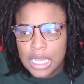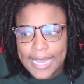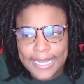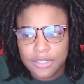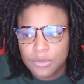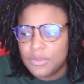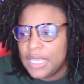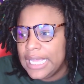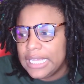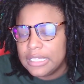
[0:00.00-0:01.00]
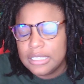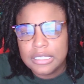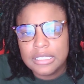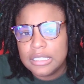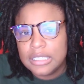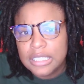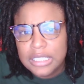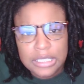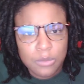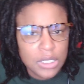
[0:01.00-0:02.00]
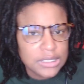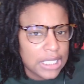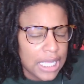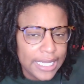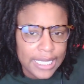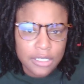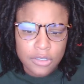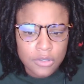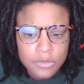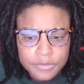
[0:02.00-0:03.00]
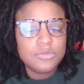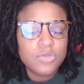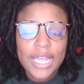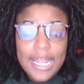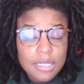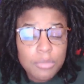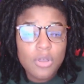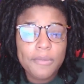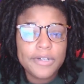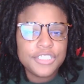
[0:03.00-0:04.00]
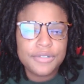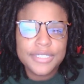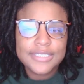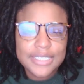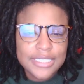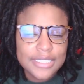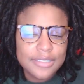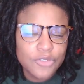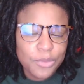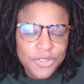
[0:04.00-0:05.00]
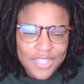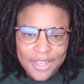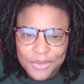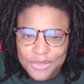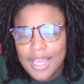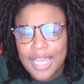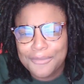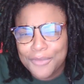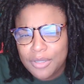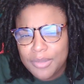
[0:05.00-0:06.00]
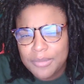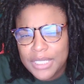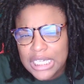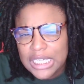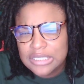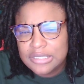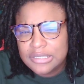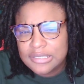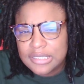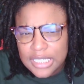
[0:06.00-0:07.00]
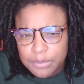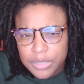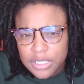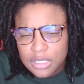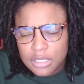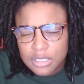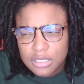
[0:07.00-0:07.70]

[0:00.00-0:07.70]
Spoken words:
I don't think he was lying at all. We're at the point where Jodi's in Ruby's house. And Ruby begins sleeping